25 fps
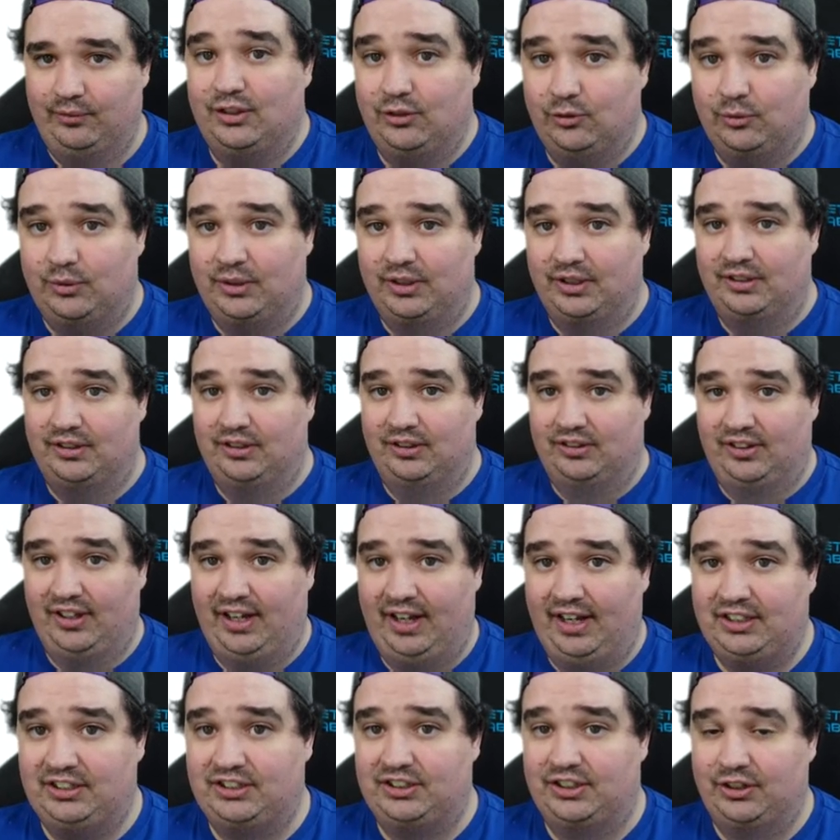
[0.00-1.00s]
You can
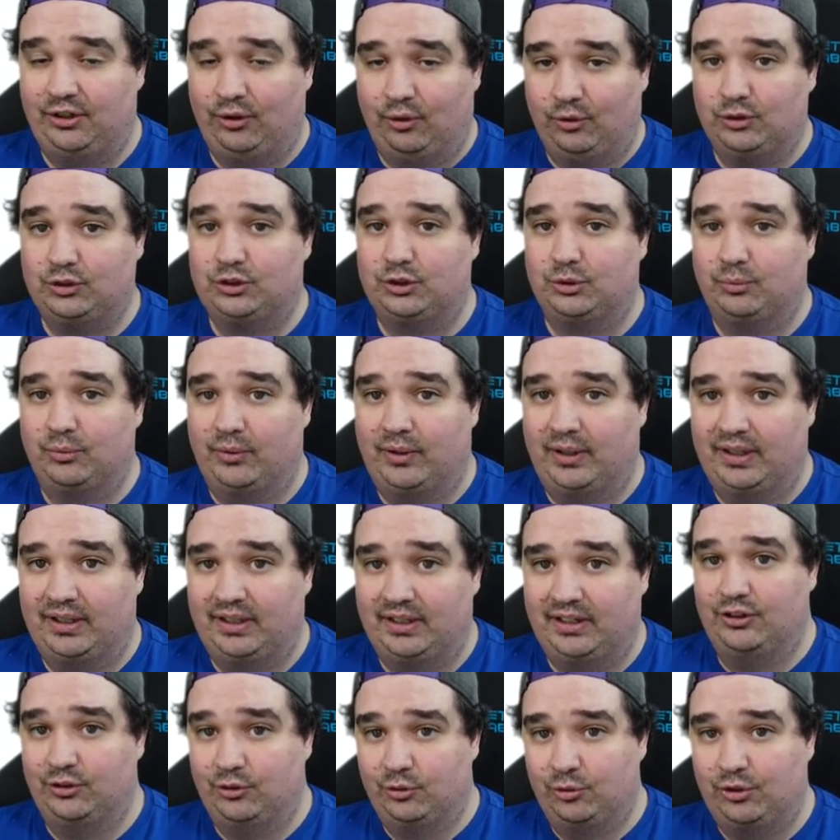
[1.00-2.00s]
detach the ultra
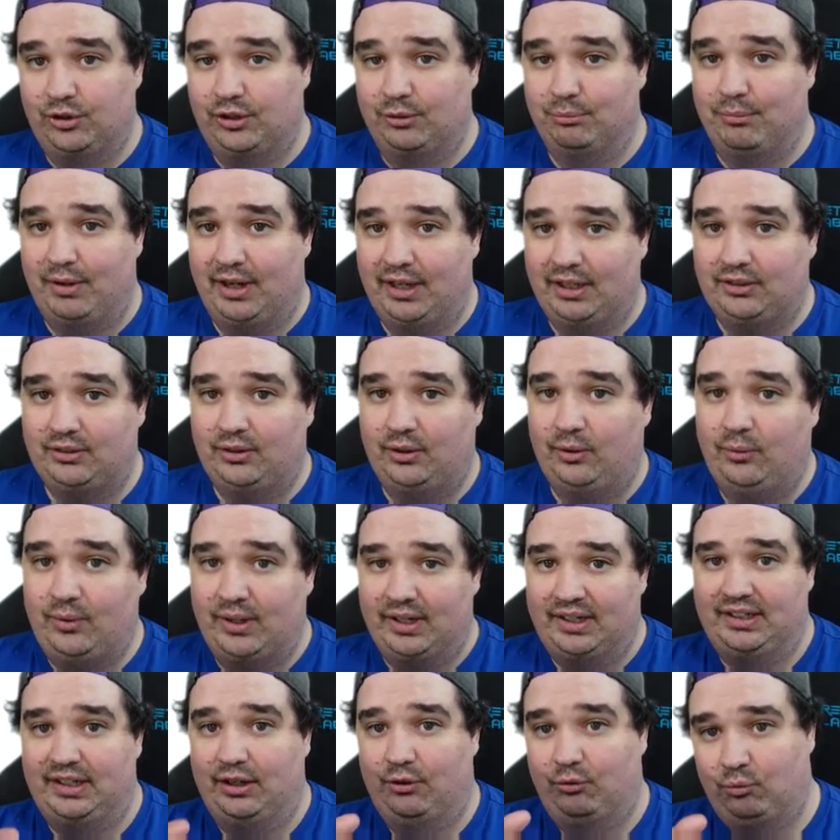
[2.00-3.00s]
wide, use the macro,
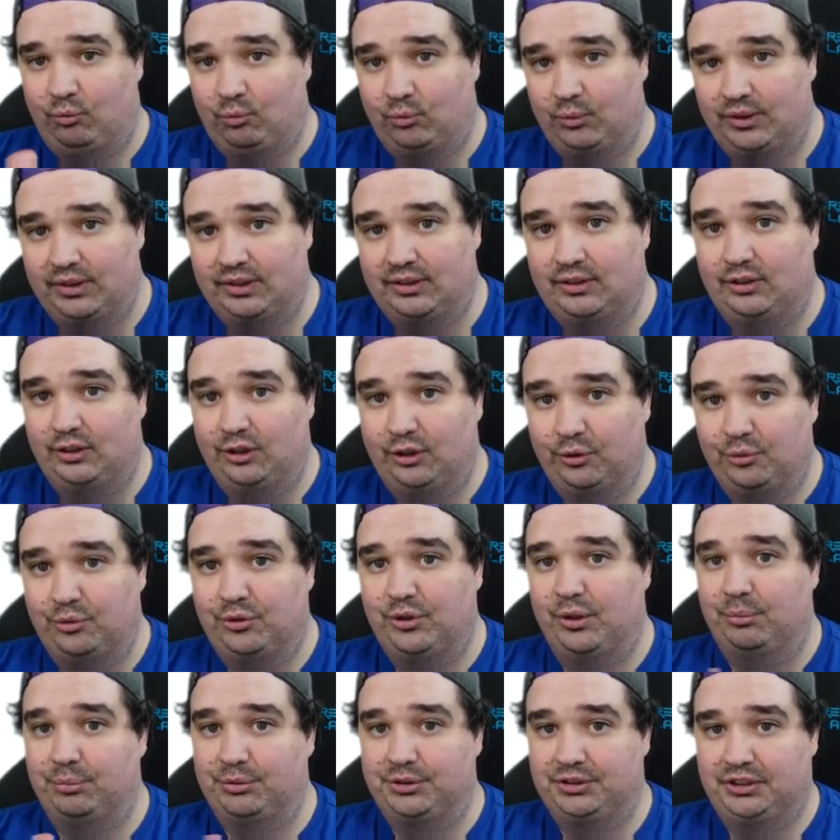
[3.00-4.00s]
and get real close
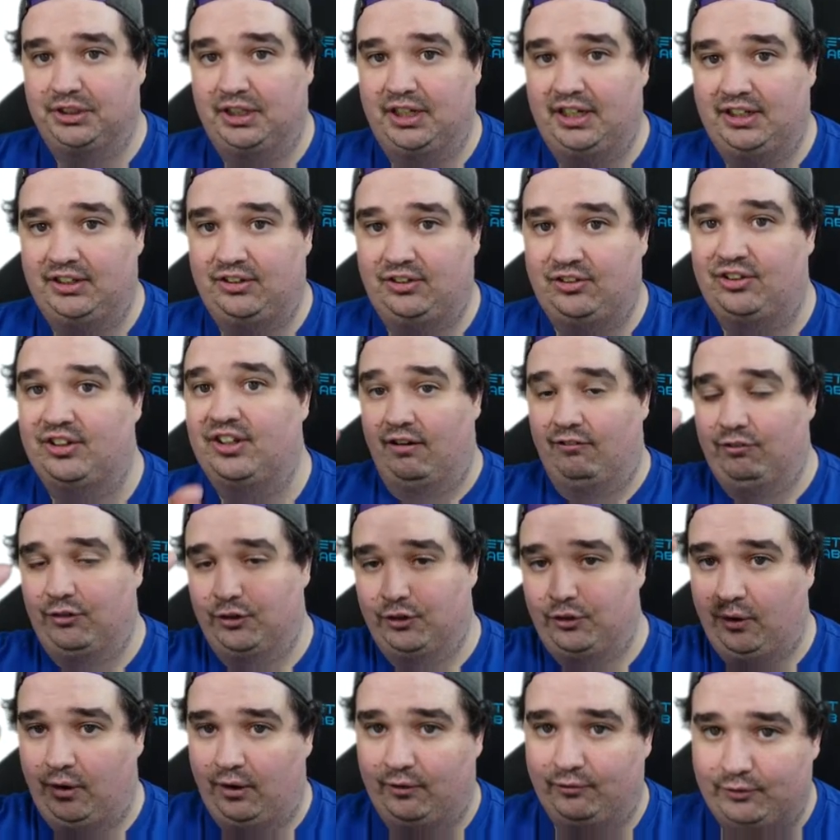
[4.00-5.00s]
up shots of the
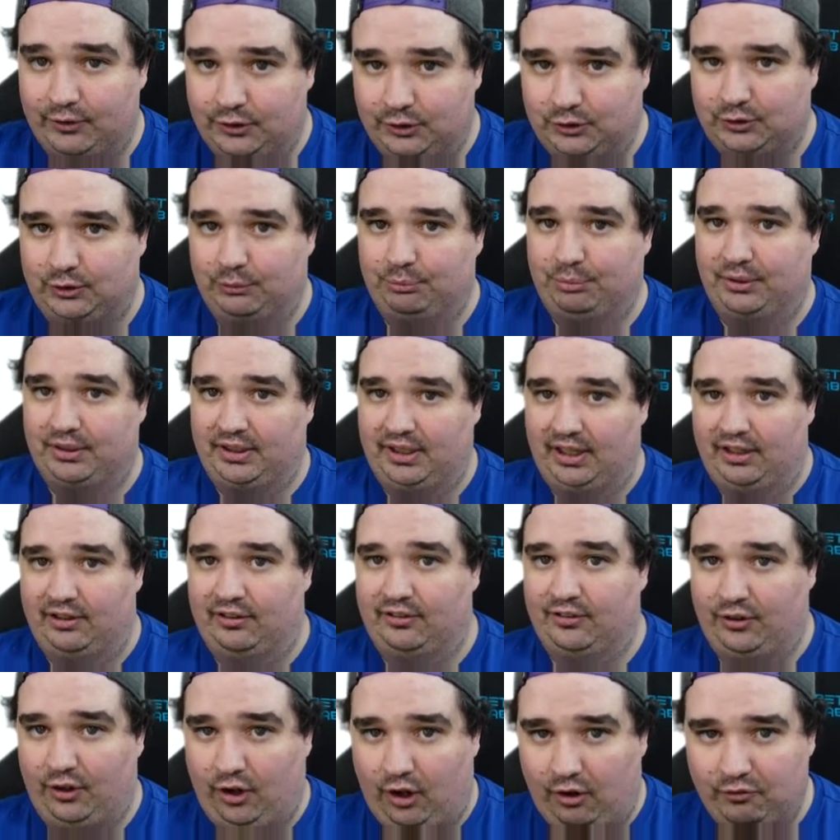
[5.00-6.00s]
coffee dripping out of
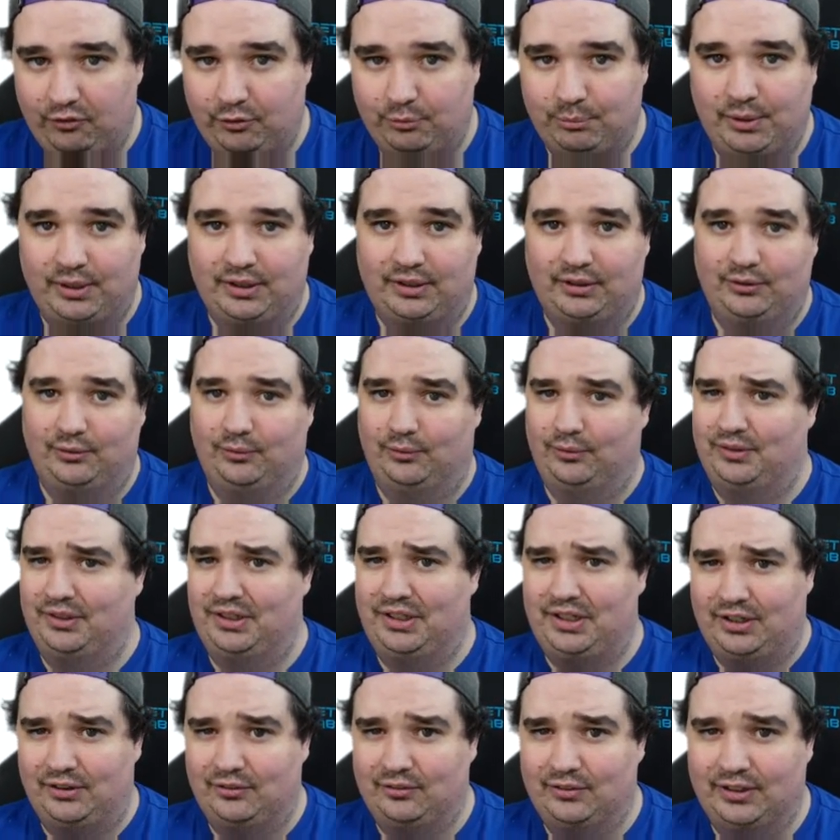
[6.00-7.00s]
the coffee maker or the
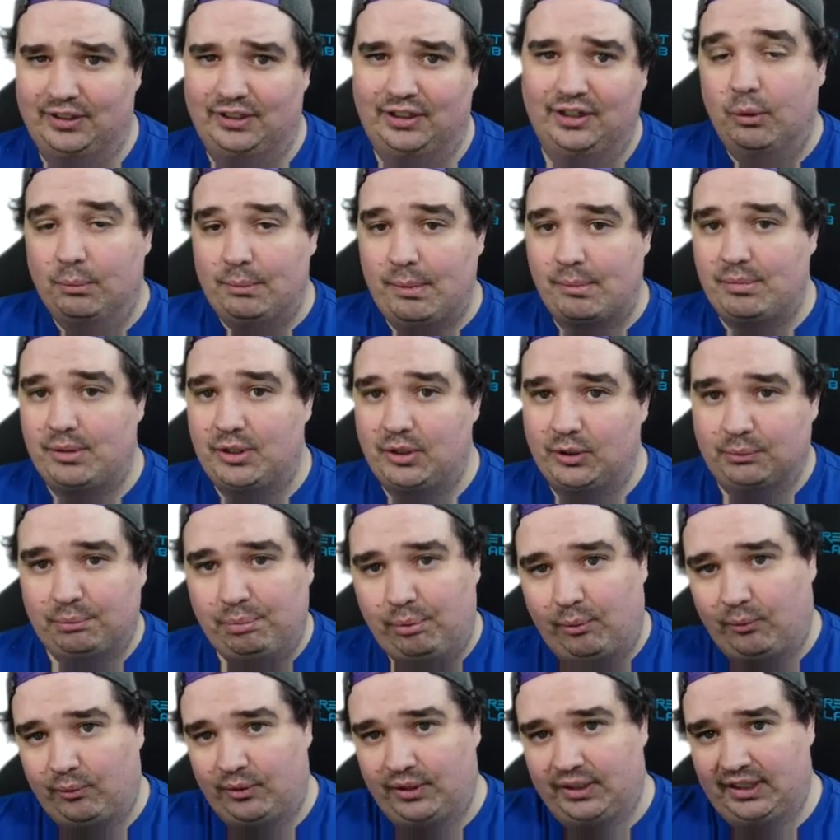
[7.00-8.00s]
Keurig, or maybe you're
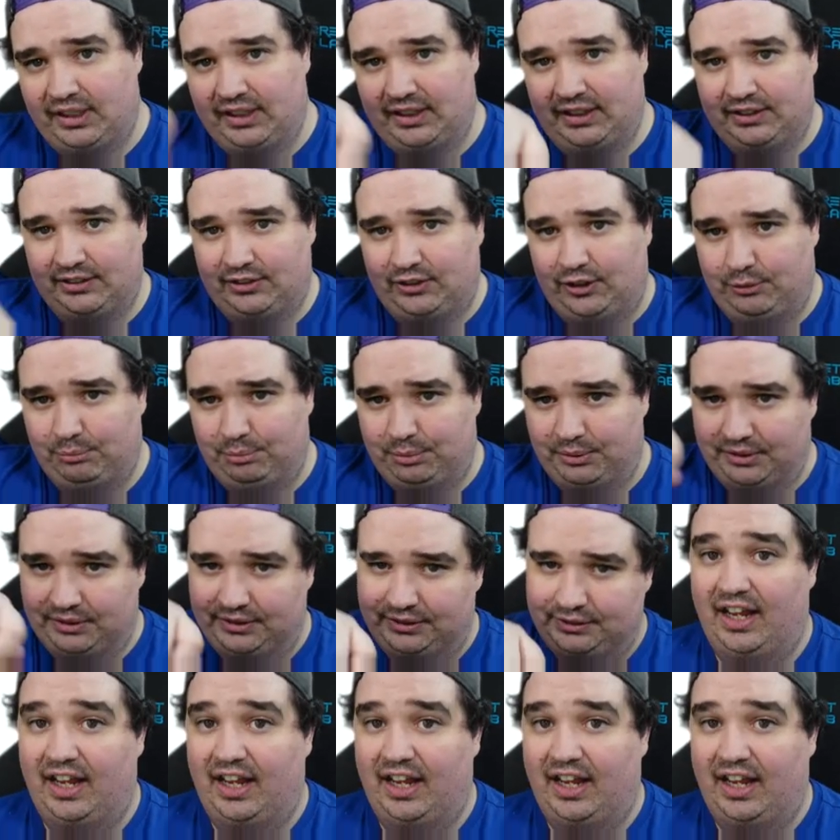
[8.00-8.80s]
pouring it in typically.